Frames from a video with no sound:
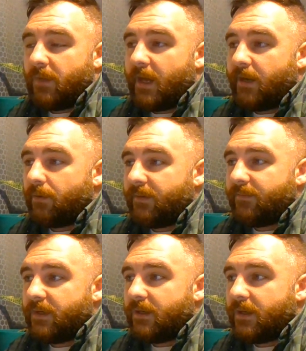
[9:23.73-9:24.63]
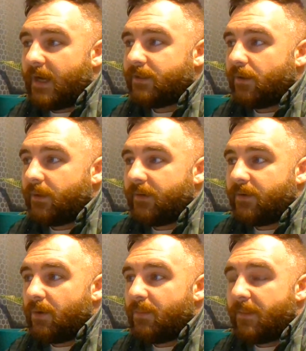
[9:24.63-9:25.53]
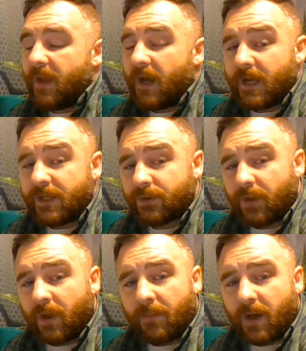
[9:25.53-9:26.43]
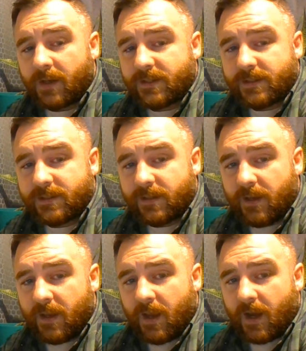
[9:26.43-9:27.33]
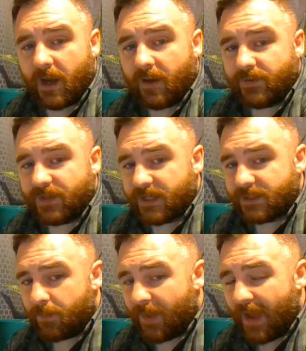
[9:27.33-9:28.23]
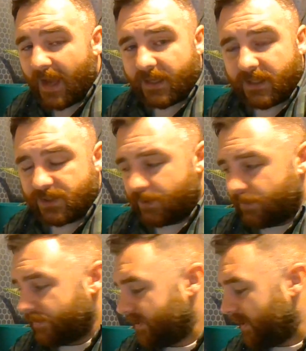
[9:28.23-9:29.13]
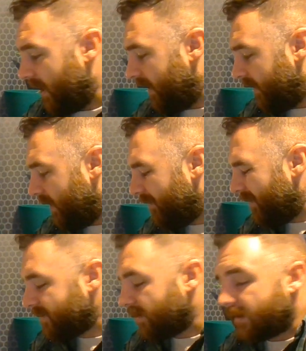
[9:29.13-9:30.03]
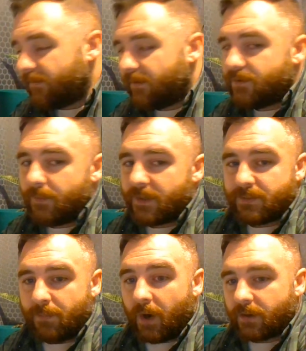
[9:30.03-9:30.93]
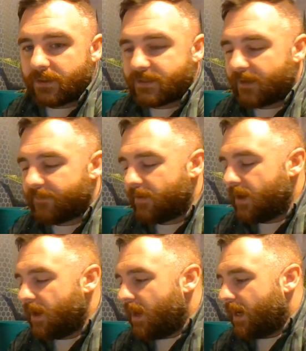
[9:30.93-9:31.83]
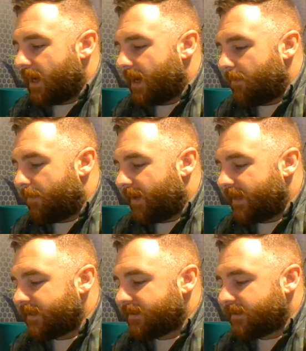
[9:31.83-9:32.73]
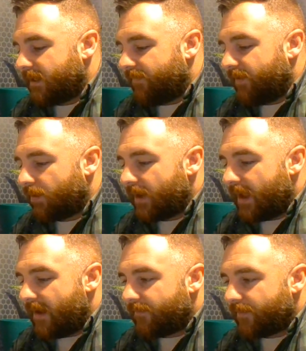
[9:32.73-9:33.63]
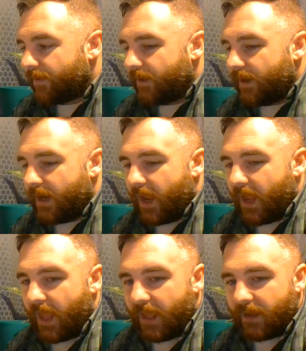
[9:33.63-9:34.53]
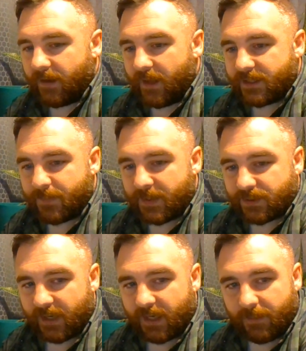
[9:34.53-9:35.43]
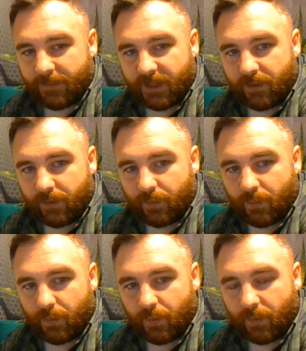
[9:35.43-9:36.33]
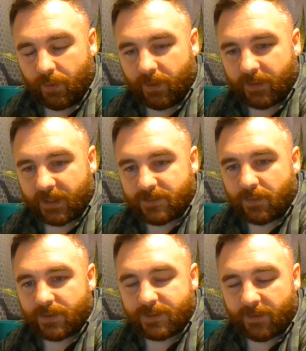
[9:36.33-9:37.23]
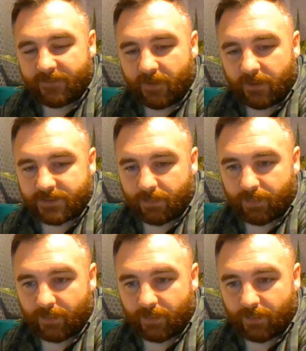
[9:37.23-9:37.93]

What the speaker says: I don't even know, maybe 100 long boxes of just back issues. And I'm not talking too much modern stuff. But if you're ever in, especially anybody who, because most of my followers,